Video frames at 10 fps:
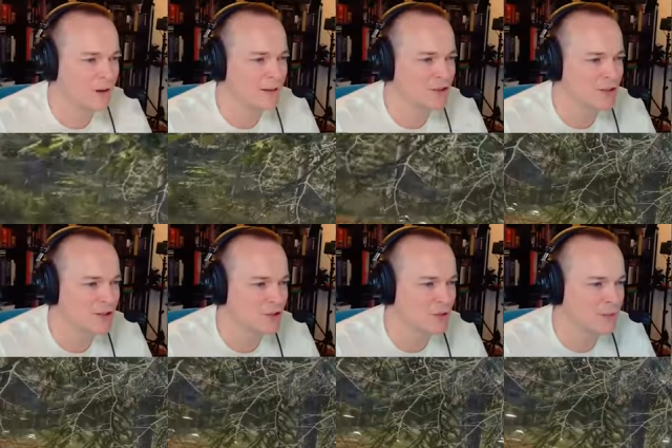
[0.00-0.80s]
try,
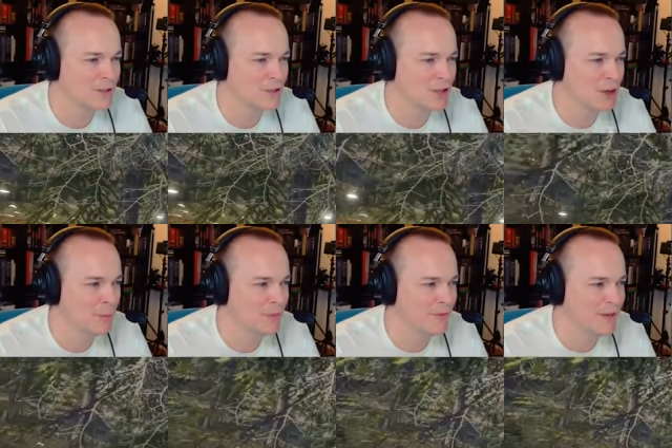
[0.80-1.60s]
should we just
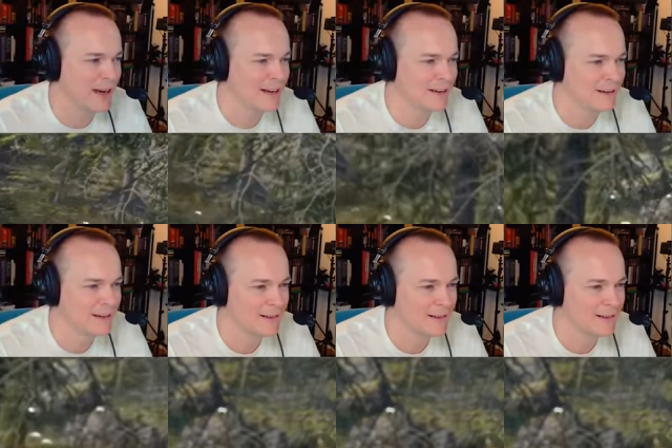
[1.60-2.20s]
open fire?